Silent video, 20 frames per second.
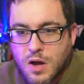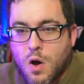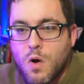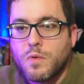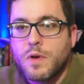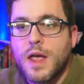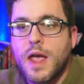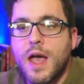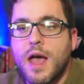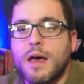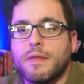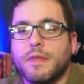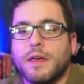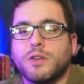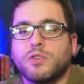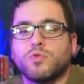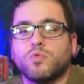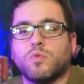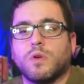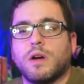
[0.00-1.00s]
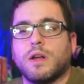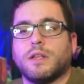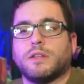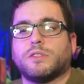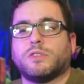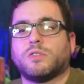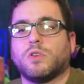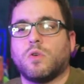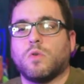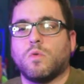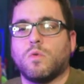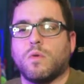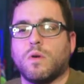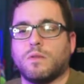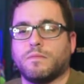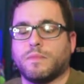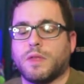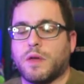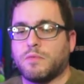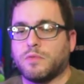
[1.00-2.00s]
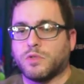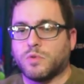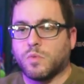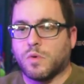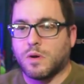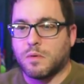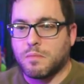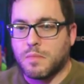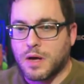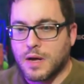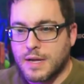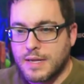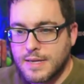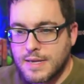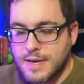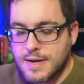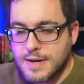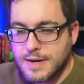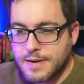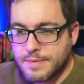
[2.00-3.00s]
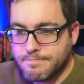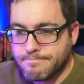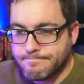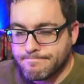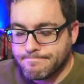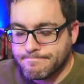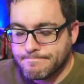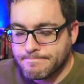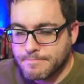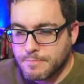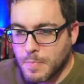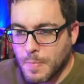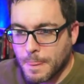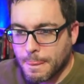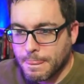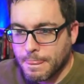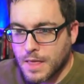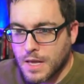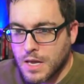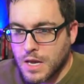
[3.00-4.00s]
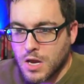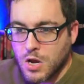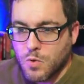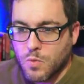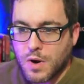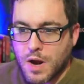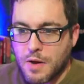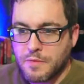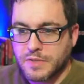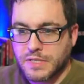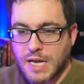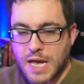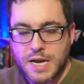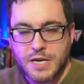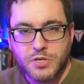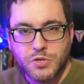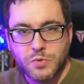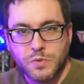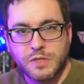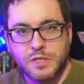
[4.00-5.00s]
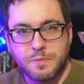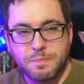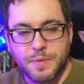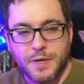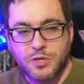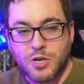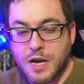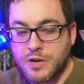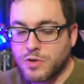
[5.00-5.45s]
Oh yeah, that's right. So um, that was one of my um when I was kind of doing some pictures.